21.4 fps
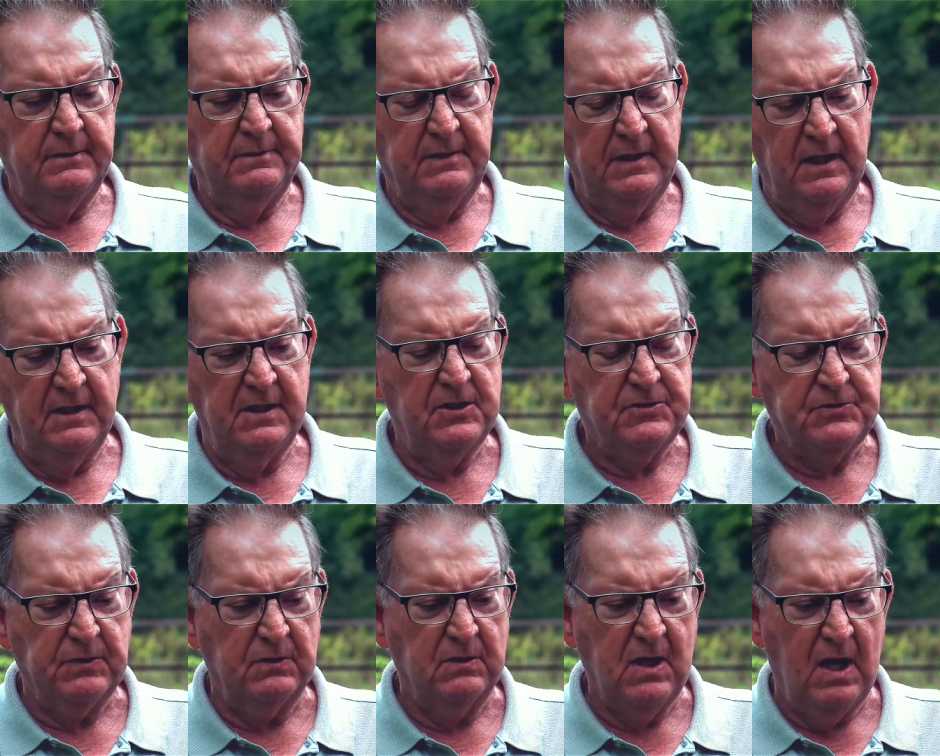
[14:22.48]

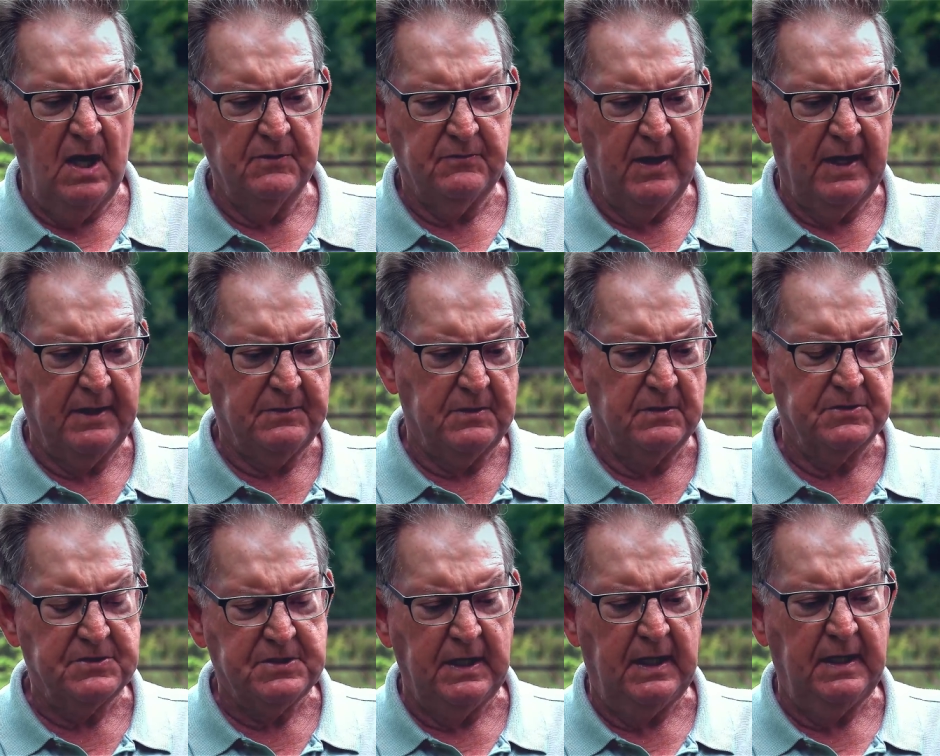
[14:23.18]
initial
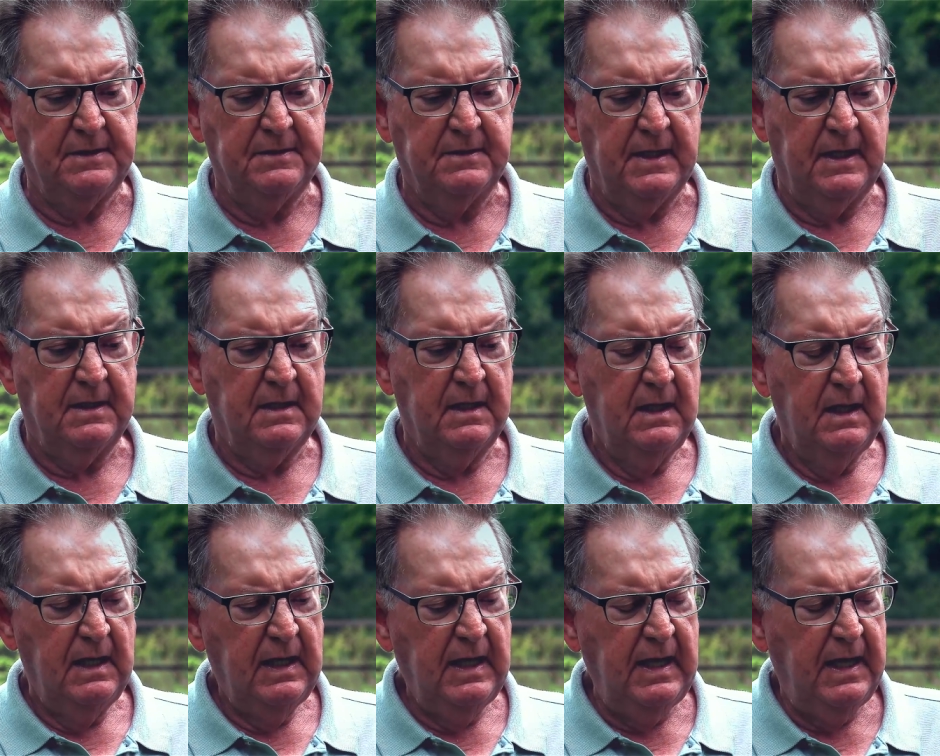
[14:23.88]
contractor said that
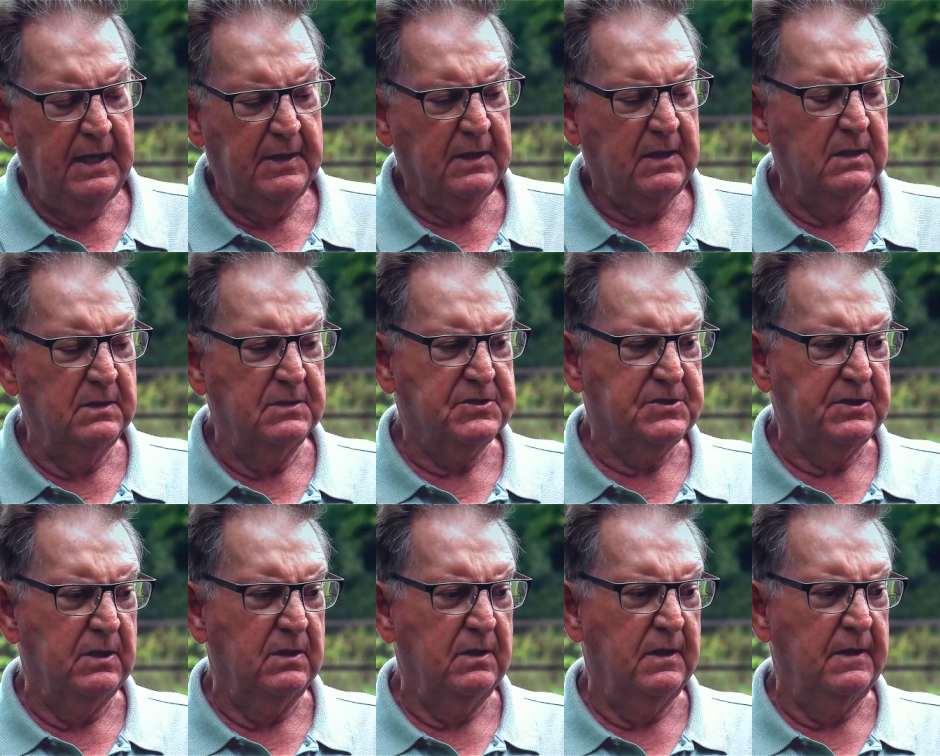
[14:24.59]
he had a
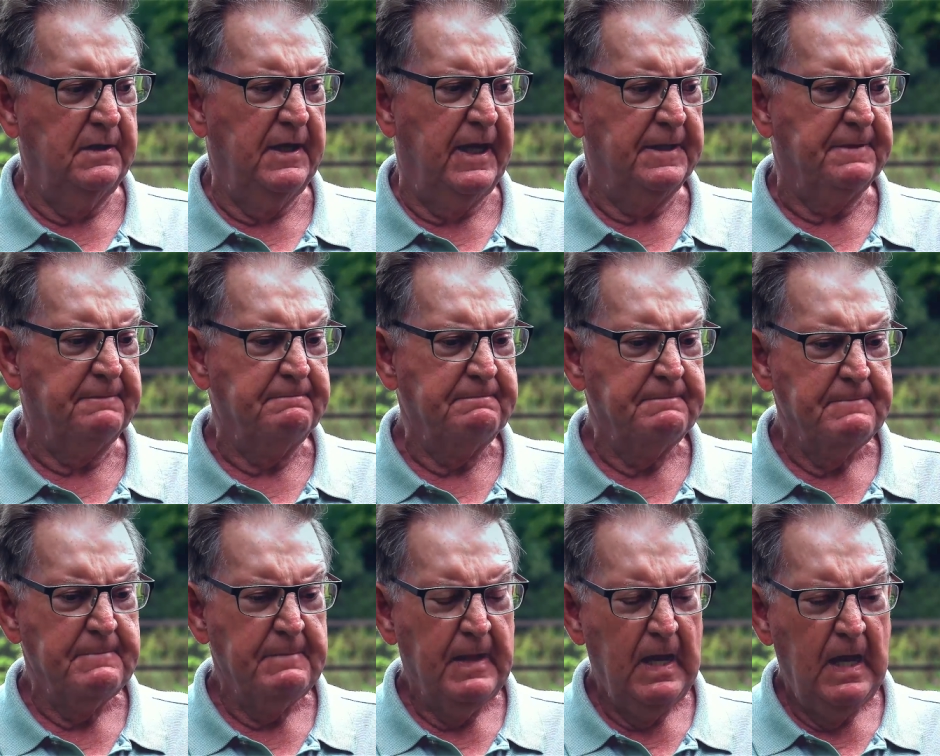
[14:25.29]
concern that
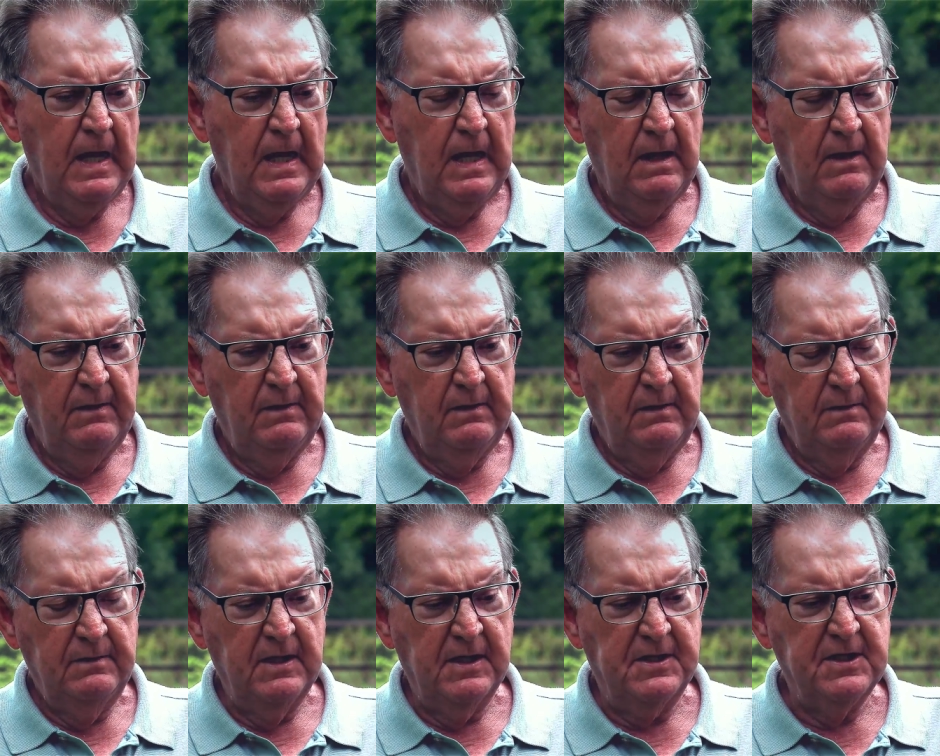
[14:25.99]

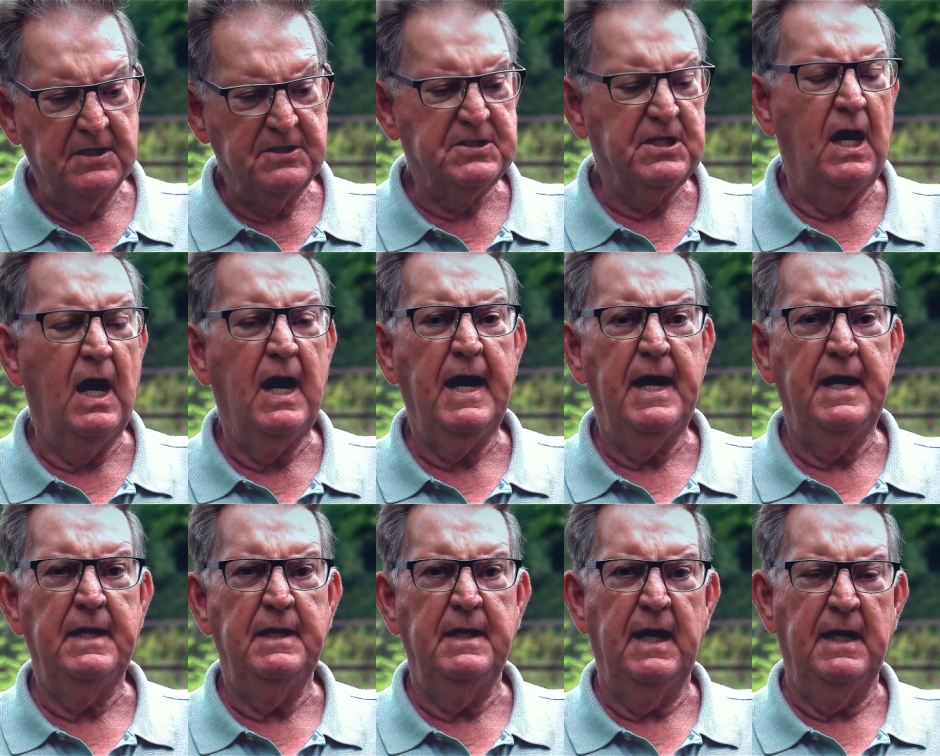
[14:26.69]
the
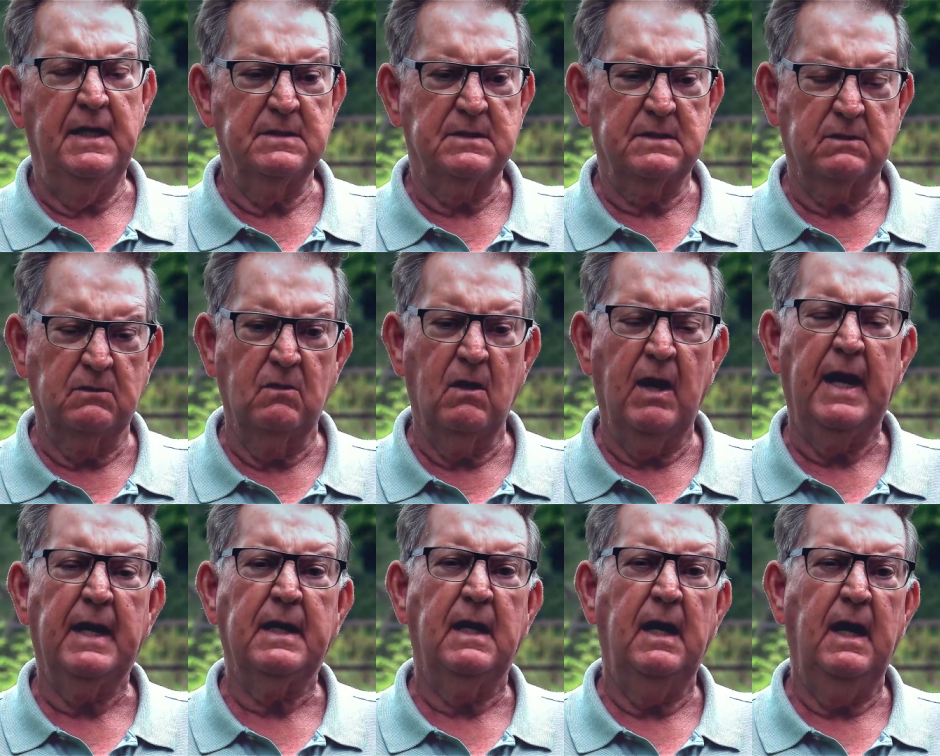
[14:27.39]
design as
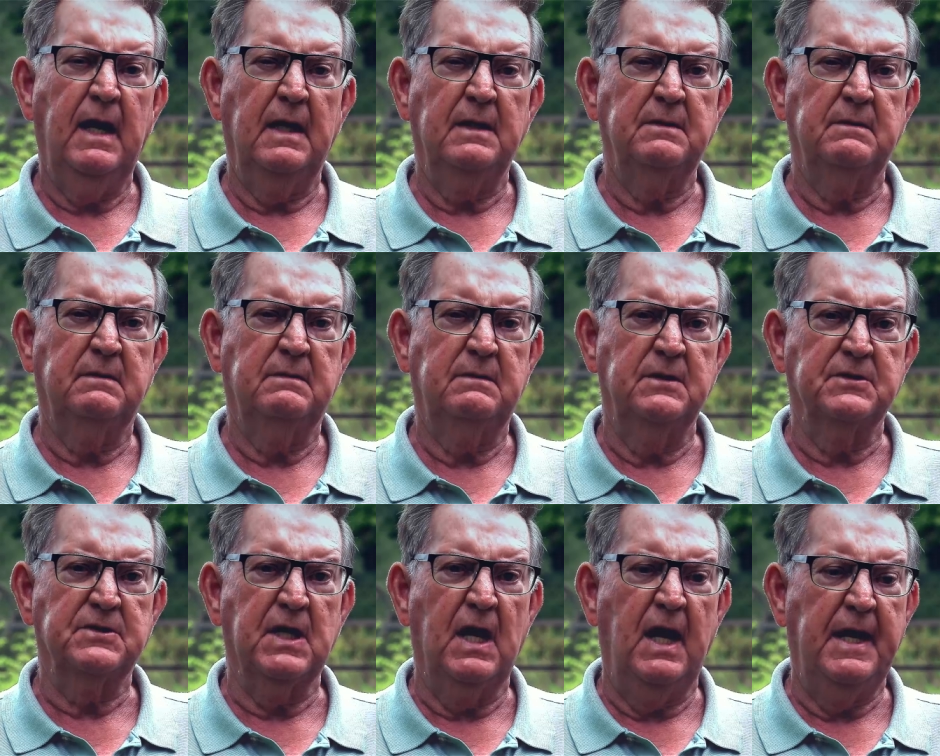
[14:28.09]
Grech had
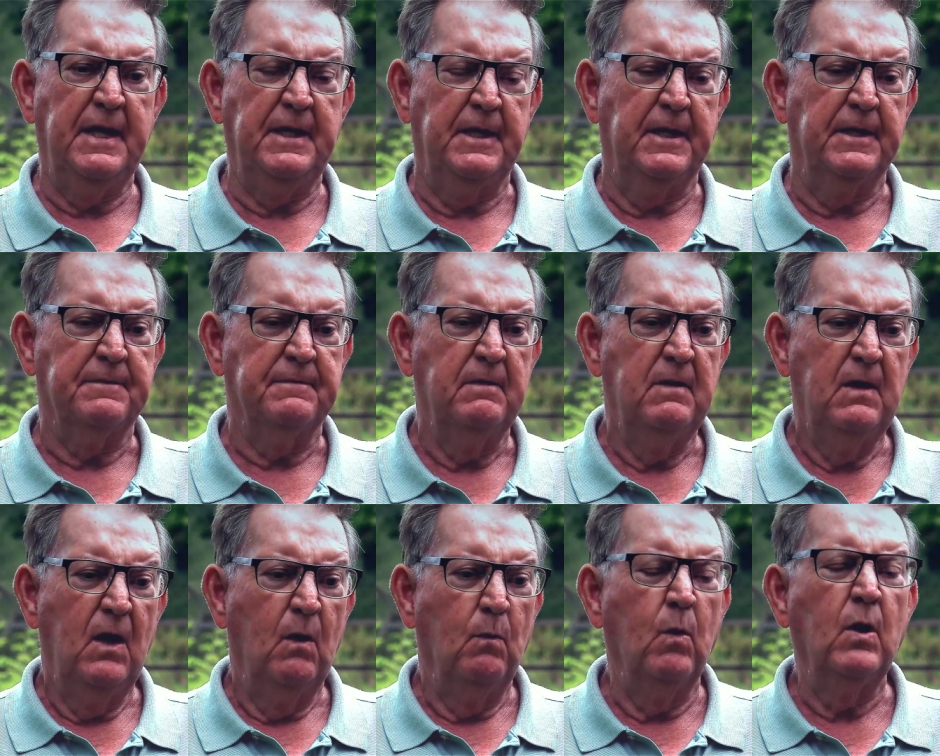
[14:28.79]
designed it
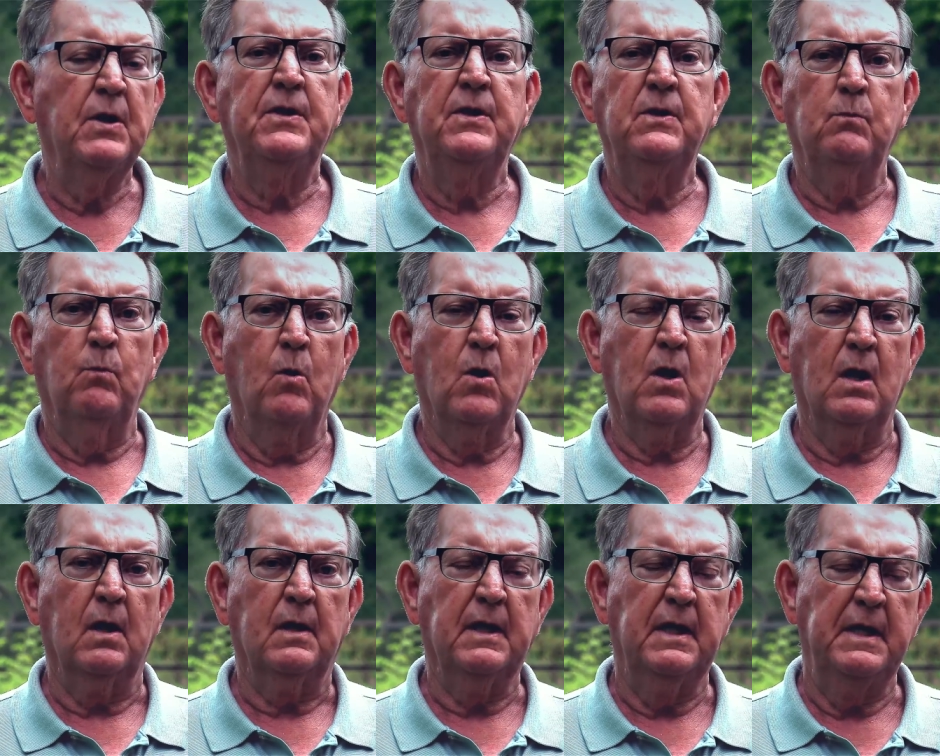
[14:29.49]
wouldn't
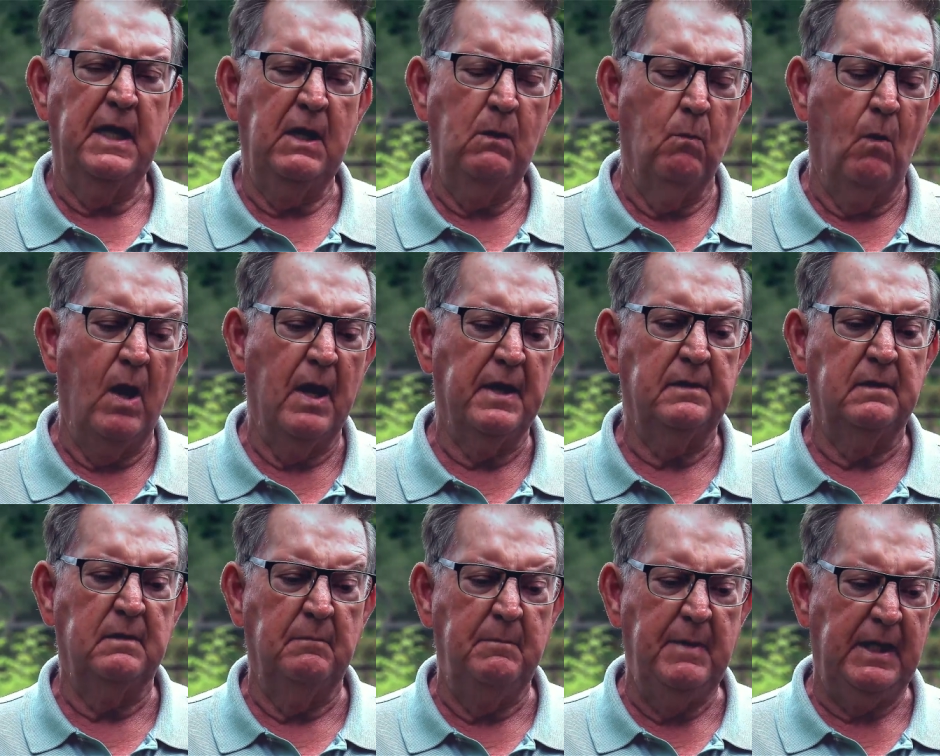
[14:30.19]
work, and he
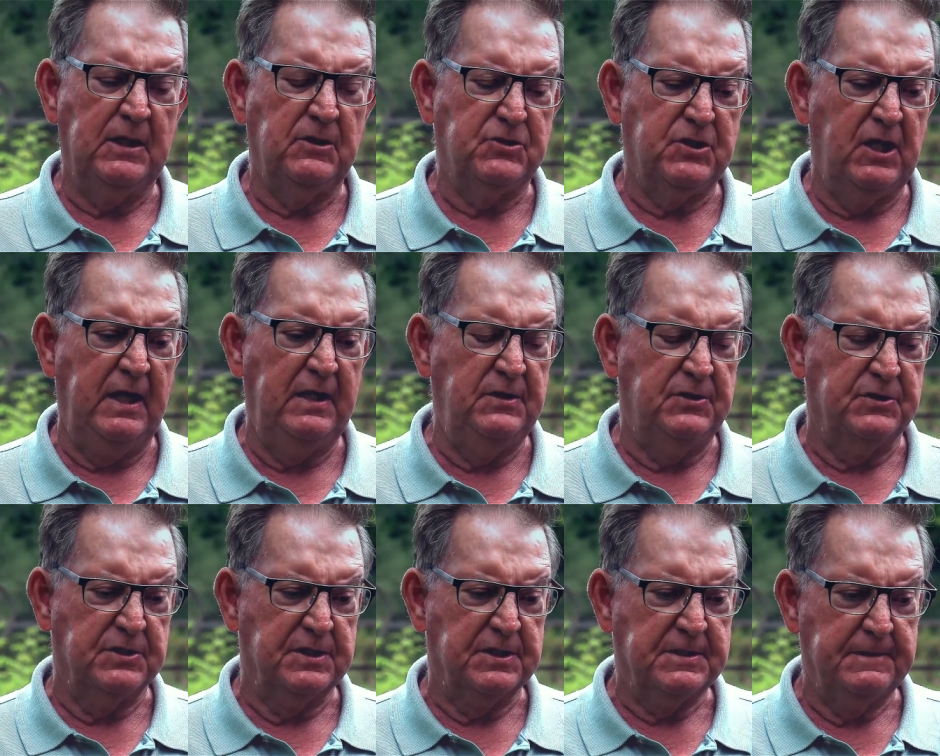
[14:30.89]
wanted to make
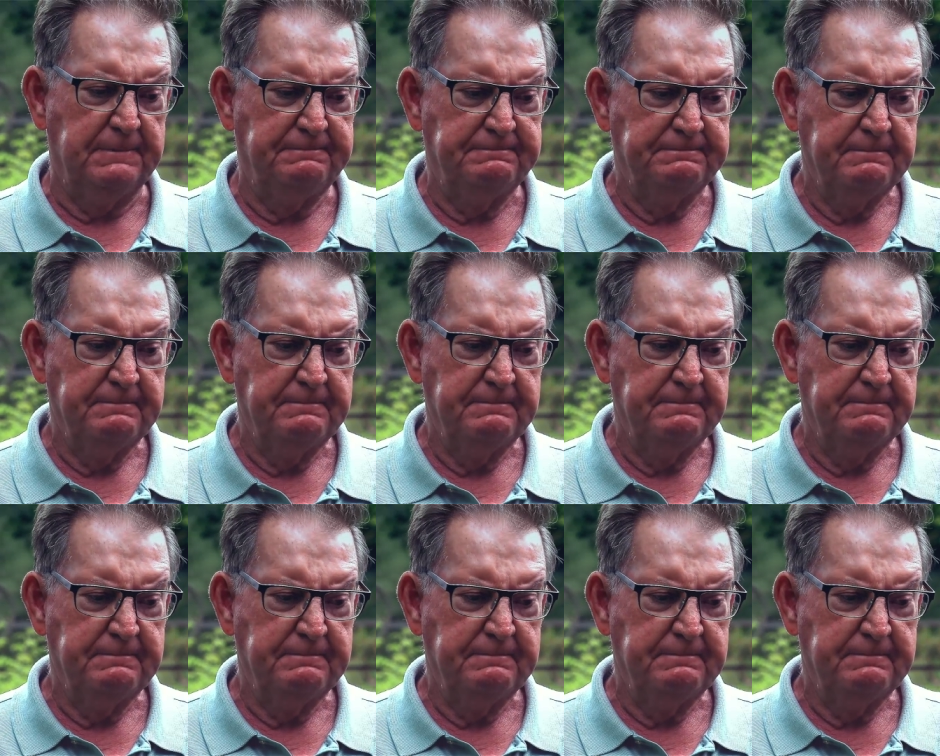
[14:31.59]
changes.